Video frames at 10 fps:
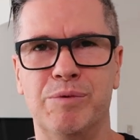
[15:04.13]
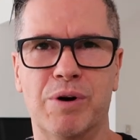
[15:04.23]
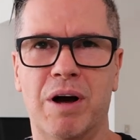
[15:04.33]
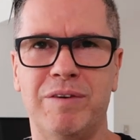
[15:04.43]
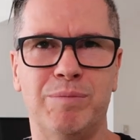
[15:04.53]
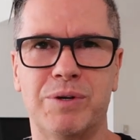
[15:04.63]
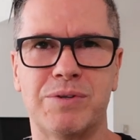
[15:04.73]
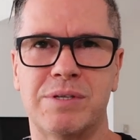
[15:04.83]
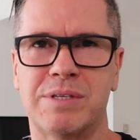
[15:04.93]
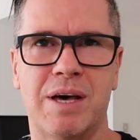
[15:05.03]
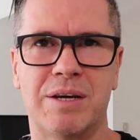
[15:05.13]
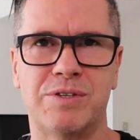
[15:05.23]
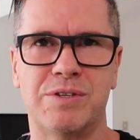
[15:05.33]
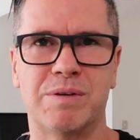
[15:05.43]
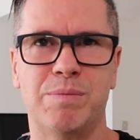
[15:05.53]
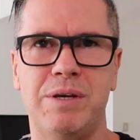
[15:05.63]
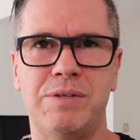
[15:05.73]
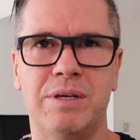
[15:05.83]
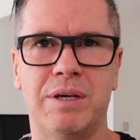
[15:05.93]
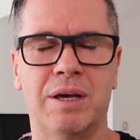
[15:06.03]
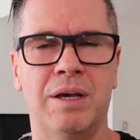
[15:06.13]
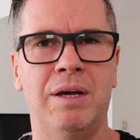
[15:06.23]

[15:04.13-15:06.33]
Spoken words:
driving because the sound is just amazing.